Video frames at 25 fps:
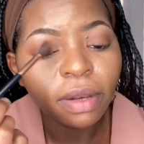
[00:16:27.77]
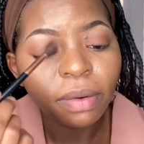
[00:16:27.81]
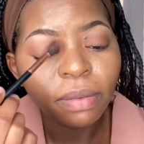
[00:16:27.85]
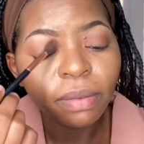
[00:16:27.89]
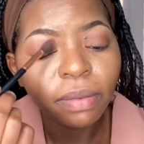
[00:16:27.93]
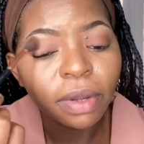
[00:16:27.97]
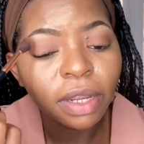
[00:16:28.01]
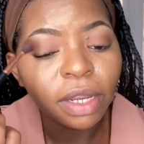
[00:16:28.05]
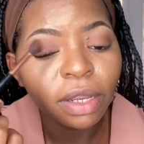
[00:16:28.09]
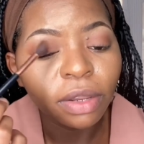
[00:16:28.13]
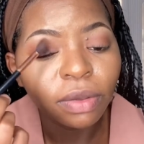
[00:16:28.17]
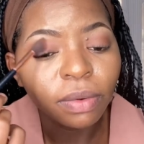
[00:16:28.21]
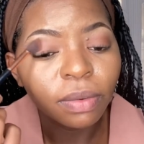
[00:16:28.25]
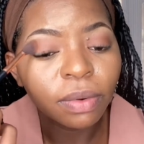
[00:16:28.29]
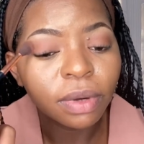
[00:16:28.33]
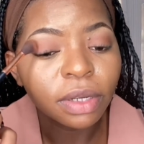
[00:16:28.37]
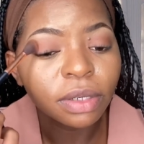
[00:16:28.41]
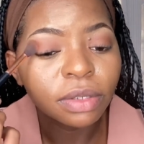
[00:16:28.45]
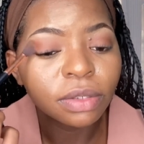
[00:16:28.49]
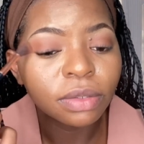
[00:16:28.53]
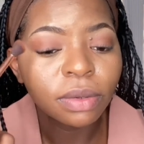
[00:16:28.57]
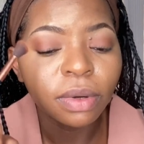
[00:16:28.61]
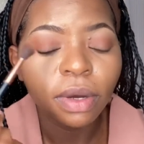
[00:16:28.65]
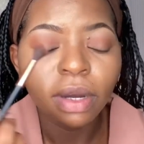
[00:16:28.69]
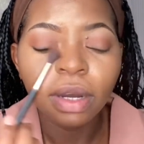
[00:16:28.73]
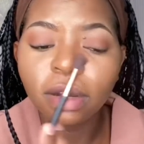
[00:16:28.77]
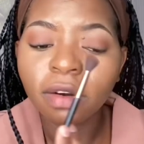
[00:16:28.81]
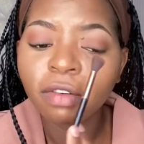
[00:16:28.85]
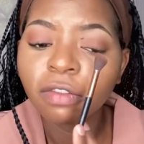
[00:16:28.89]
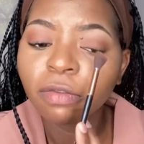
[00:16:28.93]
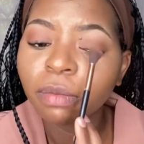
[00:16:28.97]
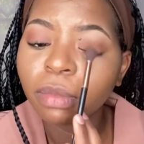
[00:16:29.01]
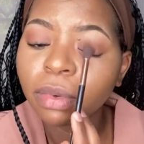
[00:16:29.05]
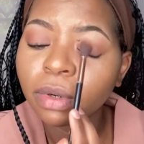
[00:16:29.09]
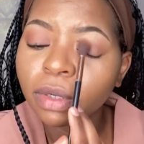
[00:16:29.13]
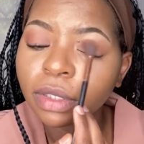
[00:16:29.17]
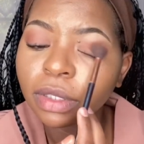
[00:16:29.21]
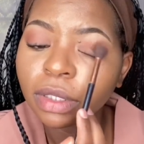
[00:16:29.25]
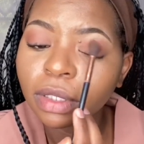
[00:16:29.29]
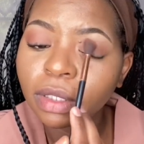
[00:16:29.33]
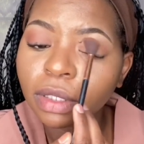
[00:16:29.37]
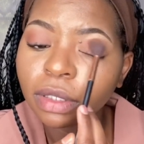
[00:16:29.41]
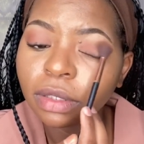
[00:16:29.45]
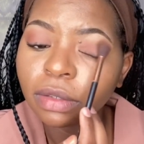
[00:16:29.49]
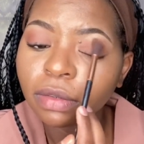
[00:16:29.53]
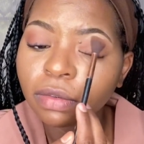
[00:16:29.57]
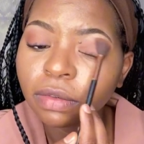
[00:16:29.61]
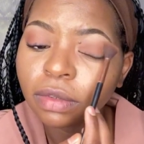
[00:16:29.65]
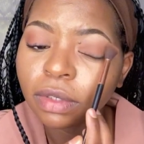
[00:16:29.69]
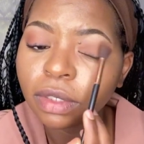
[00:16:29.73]
when you want to have
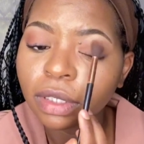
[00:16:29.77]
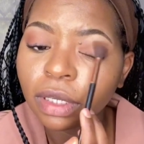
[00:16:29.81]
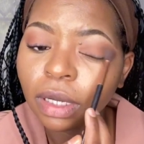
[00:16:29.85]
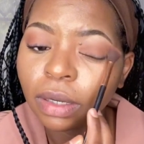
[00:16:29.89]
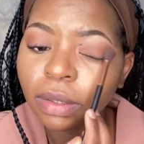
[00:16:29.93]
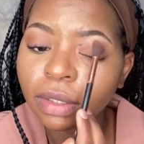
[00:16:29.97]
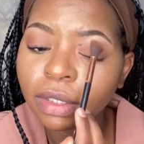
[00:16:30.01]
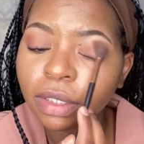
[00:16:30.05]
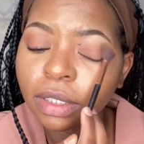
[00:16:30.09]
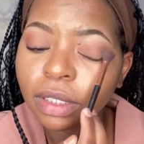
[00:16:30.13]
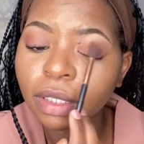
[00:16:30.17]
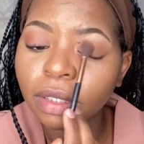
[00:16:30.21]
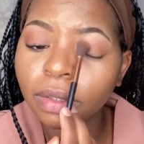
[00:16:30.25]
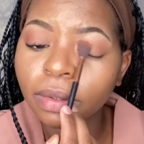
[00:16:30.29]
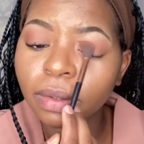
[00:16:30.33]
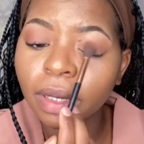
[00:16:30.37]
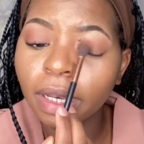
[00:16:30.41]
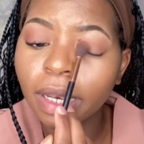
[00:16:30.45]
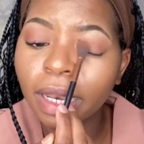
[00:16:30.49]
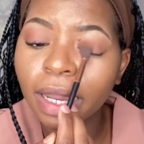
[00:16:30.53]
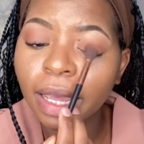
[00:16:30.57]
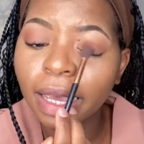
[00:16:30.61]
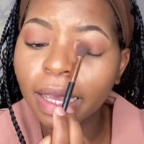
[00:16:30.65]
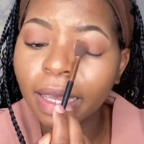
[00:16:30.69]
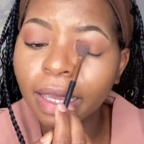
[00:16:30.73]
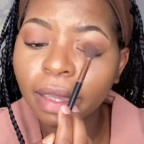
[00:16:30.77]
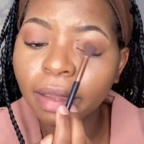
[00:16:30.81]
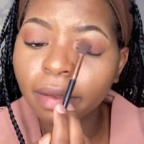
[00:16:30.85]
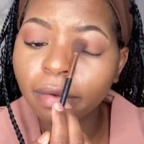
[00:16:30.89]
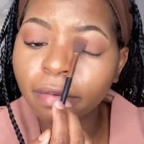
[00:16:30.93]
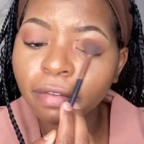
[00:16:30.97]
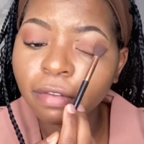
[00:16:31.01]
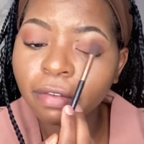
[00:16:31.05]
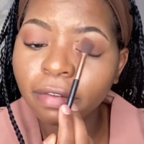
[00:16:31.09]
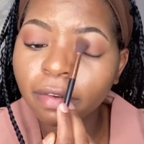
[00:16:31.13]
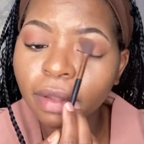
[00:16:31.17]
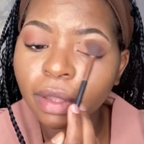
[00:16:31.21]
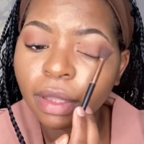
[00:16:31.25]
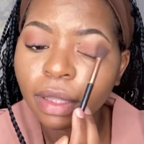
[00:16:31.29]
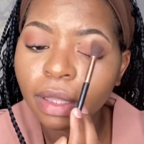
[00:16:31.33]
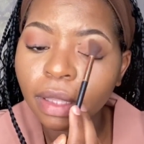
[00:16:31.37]
positive results in your life,